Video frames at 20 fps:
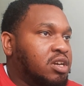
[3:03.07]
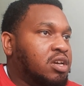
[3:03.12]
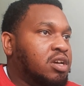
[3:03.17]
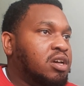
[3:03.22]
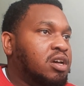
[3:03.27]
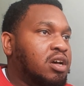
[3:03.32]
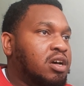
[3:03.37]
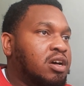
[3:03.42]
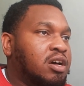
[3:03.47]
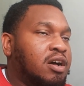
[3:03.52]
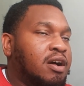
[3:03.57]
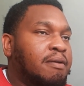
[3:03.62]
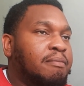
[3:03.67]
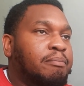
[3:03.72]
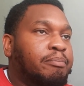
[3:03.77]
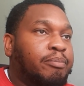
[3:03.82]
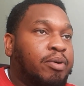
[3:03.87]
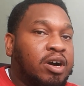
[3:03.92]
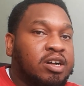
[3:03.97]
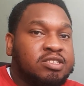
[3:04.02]

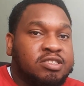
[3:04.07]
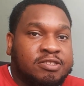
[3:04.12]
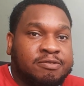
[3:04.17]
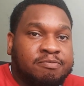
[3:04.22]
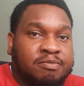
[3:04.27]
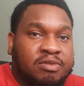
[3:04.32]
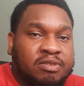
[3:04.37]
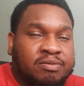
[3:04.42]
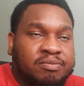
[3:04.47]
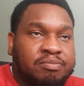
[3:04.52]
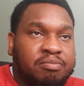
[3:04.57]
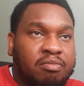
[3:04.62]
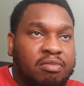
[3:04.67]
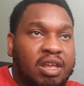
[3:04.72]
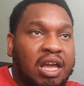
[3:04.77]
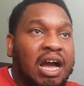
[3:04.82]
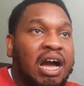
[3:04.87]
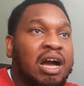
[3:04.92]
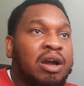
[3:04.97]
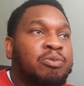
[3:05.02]
But
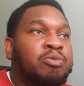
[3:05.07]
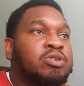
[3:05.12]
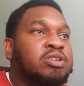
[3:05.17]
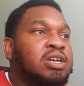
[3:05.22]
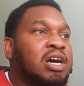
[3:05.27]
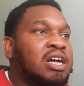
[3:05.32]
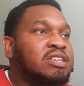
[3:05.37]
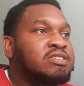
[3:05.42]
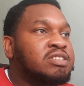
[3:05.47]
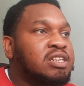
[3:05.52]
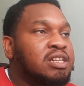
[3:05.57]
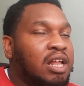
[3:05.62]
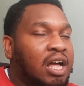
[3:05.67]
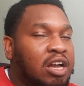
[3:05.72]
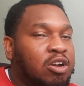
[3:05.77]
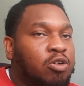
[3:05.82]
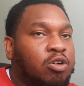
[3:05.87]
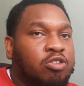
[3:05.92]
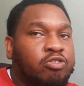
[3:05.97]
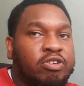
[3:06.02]
I would actually like
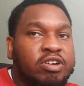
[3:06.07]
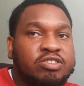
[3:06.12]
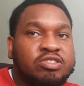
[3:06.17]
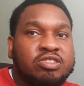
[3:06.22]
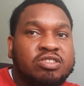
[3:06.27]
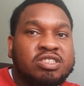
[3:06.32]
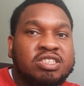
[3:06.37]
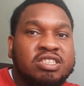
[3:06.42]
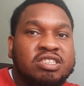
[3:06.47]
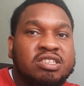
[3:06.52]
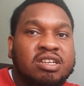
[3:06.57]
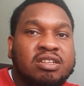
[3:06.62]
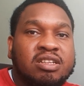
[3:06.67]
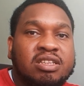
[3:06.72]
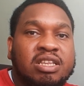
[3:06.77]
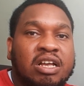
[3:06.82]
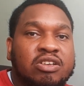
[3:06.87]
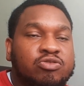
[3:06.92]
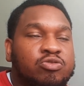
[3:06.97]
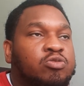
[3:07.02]
Gokres because he's a
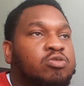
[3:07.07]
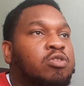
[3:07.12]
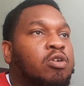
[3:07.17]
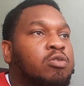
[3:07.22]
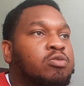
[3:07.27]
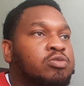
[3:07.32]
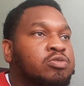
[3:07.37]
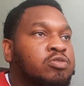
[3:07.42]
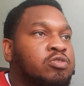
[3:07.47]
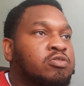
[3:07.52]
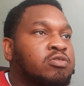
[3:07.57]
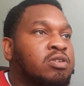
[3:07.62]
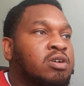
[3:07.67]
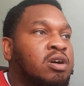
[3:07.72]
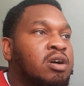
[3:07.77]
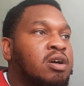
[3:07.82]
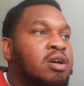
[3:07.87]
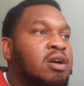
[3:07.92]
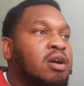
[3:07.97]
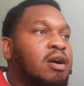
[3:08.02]
natural goal scorer.
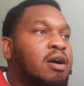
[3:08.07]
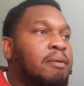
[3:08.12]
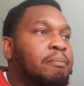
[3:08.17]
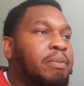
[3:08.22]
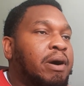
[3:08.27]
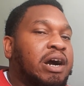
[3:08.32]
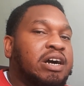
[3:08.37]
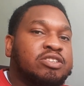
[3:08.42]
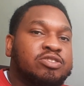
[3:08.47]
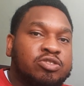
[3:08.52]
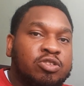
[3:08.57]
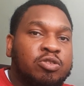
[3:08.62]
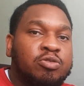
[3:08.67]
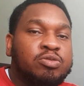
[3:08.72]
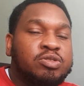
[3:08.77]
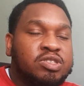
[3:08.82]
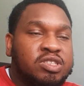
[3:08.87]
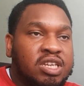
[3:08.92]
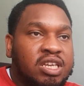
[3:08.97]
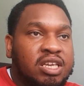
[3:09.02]
But I do
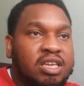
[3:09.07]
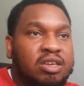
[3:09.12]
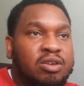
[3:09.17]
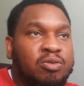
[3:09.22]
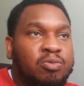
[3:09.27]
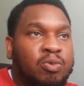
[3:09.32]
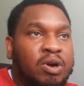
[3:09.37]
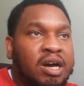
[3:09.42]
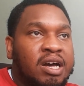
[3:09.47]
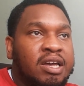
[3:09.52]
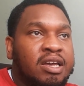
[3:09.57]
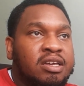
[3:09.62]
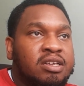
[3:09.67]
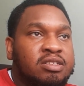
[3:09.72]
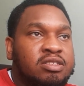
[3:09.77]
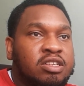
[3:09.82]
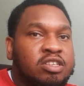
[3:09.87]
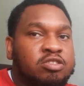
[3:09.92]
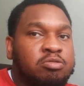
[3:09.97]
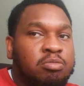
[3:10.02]
see why
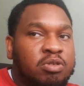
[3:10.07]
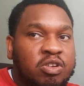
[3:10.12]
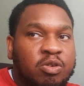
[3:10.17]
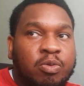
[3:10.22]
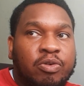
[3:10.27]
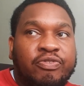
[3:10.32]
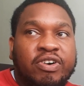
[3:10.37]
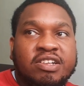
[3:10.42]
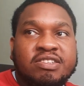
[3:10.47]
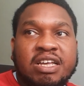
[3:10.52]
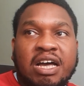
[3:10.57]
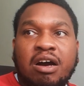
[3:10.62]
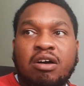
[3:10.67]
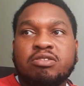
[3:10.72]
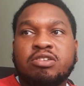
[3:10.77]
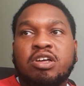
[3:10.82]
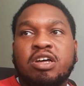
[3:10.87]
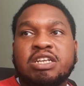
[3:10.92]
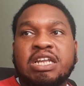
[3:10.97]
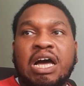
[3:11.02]
there's some Liverpool fans out
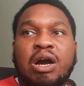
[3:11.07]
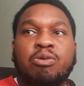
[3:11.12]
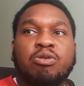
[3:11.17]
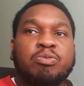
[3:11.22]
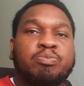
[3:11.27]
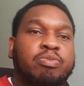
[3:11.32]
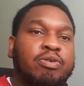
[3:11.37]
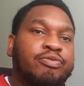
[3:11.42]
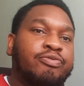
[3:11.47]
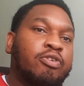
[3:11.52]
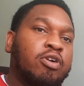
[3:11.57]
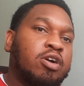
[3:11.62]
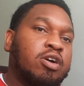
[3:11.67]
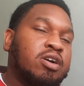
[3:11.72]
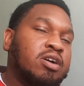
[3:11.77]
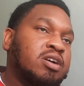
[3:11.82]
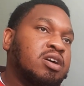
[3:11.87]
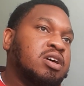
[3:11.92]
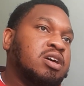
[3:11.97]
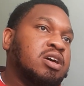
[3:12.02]
there that would prefer
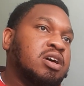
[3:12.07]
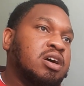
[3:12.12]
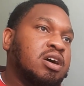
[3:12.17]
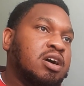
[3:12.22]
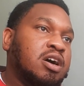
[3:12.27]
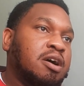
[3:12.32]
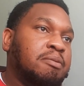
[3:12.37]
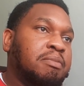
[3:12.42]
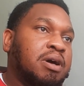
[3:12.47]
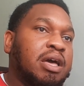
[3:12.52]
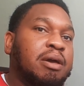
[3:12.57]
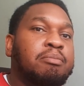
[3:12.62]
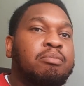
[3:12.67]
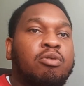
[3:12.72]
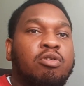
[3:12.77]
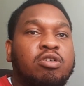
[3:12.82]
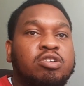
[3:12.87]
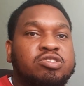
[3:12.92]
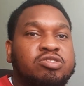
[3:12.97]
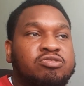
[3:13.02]
a
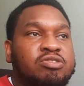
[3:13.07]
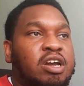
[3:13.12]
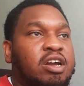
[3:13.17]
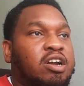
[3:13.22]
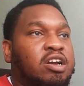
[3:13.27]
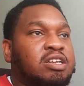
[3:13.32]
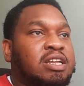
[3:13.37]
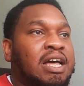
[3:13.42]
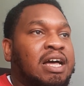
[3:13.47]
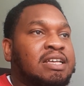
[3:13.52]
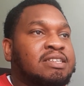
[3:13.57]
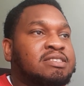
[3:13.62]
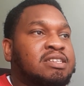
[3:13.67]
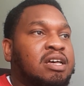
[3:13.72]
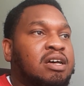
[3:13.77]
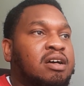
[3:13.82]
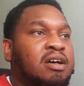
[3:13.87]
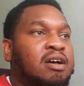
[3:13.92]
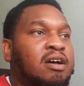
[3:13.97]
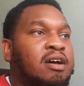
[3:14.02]
more striker that
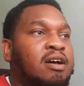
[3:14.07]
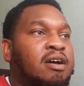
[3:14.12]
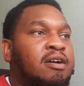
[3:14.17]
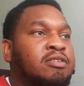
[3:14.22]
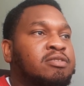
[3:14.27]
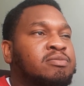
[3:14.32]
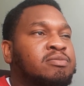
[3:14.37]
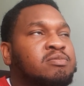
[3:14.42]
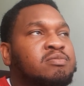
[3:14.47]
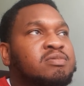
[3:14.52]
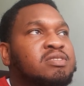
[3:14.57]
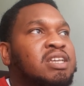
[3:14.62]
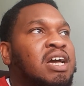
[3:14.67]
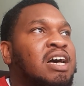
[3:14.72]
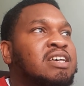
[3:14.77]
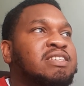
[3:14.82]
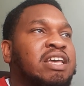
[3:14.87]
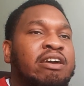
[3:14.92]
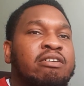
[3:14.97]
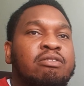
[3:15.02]
is has
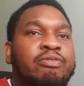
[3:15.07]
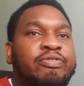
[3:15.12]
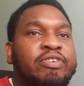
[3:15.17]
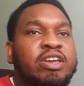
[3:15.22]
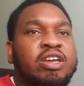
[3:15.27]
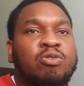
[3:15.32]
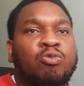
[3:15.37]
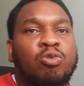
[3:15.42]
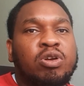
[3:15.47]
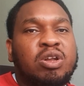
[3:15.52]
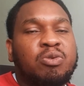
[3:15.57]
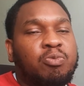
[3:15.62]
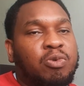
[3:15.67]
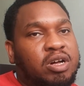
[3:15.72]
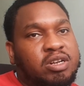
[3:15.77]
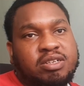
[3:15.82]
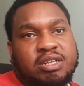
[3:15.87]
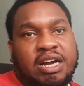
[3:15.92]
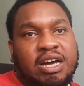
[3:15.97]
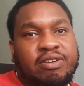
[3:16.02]
everything all in one
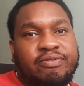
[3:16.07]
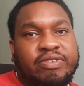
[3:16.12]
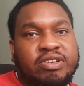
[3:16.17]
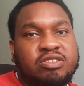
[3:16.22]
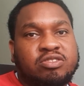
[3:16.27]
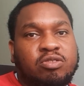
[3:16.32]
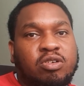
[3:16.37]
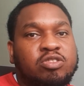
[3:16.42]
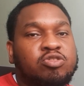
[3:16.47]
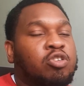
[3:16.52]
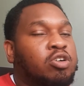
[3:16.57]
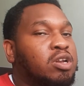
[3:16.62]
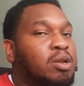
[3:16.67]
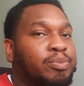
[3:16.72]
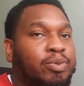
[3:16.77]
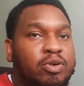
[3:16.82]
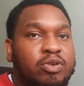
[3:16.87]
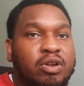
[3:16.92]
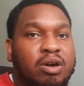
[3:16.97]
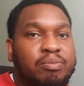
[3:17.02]
kind of thing. So he's got the
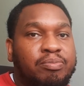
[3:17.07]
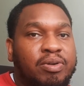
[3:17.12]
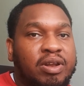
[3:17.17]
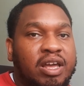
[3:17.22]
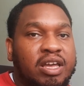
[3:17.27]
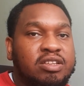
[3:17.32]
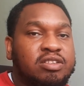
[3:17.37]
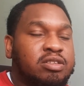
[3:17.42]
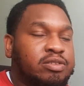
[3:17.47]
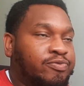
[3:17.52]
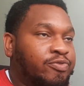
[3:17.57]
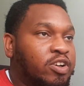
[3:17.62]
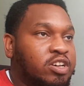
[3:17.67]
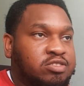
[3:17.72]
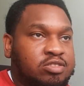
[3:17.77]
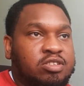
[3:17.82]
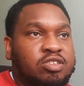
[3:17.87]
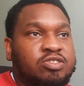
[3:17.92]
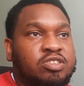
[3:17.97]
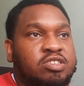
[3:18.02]
build-up plays. His first
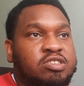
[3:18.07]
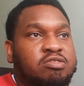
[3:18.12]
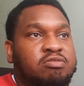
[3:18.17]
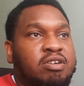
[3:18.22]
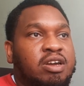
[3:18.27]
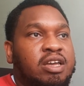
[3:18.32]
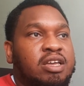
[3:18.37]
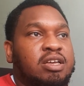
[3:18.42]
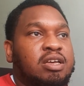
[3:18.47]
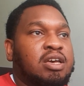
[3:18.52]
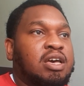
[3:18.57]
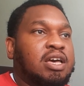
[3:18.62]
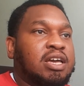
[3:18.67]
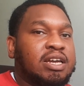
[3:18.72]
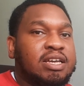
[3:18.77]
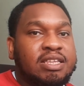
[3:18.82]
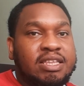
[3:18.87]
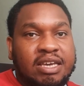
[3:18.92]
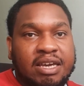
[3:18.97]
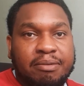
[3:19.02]
touch is great.
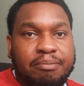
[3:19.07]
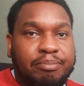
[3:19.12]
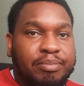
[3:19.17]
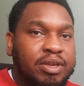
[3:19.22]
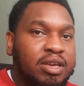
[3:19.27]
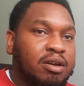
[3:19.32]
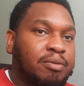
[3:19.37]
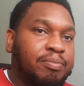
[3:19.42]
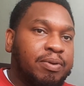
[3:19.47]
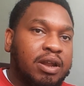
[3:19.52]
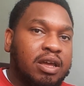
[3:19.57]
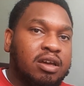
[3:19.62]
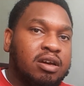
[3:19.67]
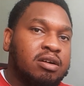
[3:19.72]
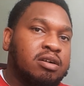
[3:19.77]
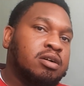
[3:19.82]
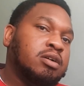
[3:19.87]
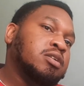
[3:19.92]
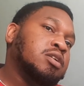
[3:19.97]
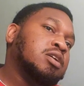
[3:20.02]
He can beat a player
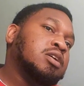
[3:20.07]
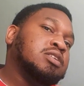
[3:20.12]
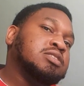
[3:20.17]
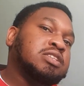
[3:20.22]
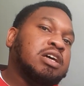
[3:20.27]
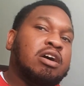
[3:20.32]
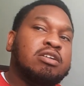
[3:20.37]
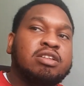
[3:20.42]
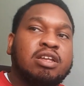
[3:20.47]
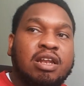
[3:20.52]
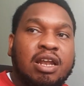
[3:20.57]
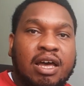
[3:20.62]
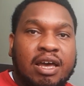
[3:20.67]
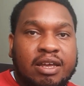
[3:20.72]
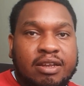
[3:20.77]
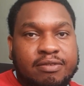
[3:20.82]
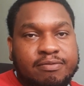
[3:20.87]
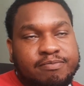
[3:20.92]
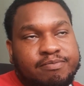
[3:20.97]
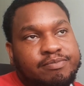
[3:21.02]
down the
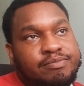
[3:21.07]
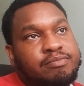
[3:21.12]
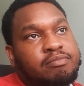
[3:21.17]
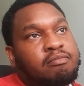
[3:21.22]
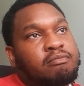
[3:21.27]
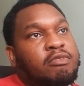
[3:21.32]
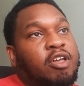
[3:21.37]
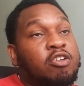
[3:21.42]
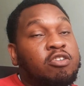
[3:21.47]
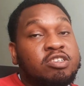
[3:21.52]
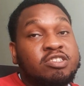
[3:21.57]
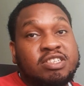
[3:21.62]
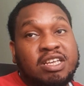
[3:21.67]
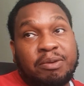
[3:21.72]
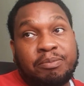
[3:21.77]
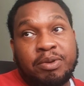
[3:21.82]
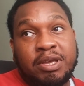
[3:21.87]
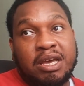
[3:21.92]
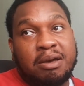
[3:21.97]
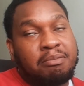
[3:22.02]
line. I'm gonna say
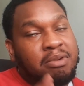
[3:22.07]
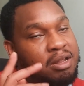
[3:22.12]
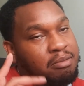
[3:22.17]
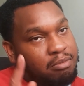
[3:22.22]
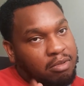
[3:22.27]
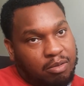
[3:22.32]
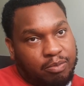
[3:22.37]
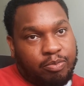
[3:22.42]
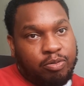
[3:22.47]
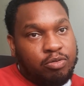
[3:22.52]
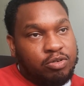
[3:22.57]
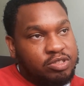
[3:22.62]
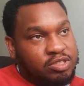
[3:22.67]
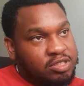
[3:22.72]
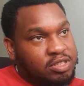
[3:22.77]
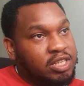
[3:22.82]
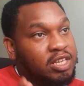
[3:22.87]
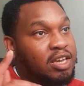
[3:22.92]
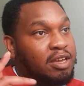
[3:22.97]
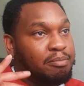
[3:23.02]
beat a man, but pause.
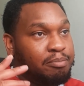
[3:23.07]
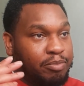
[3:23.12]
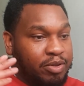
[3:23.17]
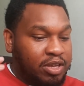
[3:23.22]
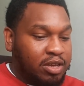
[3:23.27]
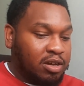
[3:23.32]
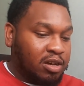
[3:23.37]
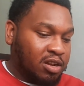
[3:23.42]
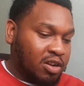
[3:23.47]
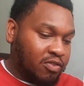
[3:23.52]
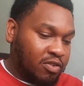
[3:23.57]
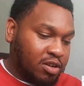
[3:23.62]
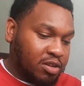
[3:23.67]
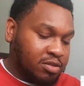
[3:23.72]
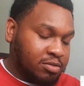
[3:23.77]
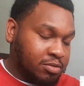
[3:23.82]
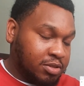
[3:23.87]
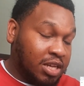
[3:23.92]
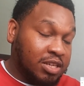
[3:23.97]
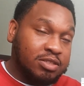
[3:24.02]
He can beat another.
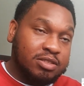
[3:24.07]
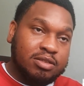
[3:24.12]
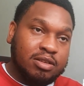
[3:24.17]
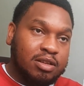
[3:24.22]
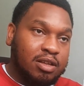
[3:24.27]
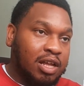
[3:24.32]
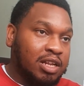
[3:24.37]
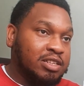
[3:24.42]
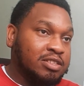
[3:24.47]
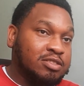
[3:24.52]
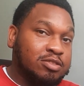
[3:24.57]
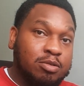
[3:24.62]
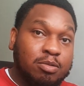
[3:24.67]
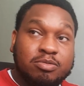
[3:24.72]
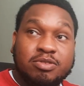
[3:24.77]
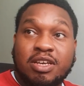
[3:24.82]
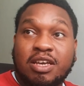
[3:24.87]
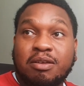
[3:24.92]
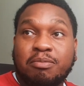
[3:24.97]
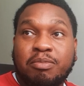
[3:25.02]
I need to stop
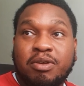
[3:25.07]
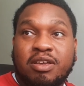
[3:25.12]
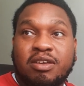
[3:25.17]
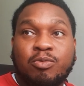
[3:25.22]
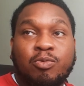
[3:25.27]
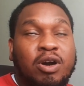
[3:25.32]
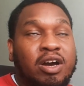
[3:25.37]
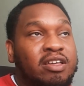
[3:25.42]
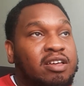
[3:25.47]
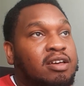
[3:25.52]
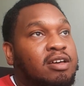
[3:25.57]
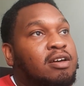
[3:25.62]
saying beat. Why?